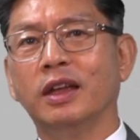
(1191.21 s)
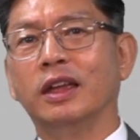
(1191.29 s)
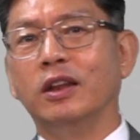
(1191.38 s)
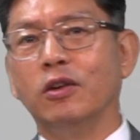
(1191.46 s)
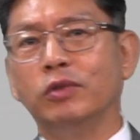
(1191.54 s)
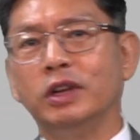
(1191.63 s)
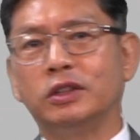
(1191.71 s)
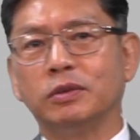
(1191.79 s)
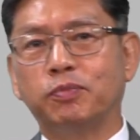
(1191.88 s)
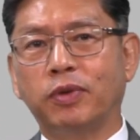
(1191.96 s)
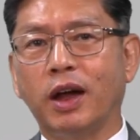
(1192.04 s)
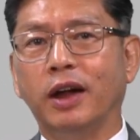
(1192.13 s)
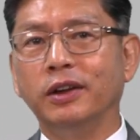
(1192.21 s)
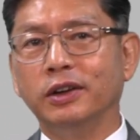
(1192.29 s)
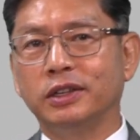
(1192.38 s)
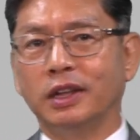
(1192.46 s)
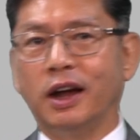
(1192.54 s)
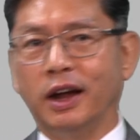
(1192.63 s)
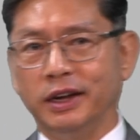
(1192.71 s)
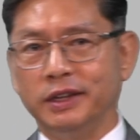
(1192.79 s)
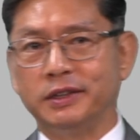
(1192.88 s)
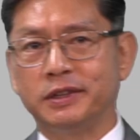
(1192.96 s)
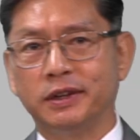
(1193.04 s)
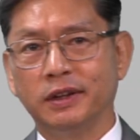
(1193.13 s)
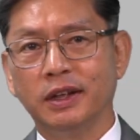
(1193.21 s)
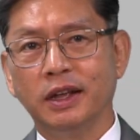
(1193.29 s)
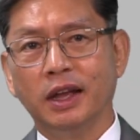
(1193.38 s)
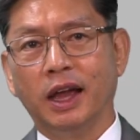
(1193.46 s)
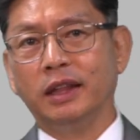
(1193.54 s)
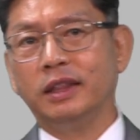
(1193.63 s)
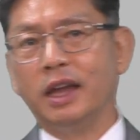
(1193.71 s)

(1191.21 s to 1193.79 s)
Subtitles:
We need to prioritize. And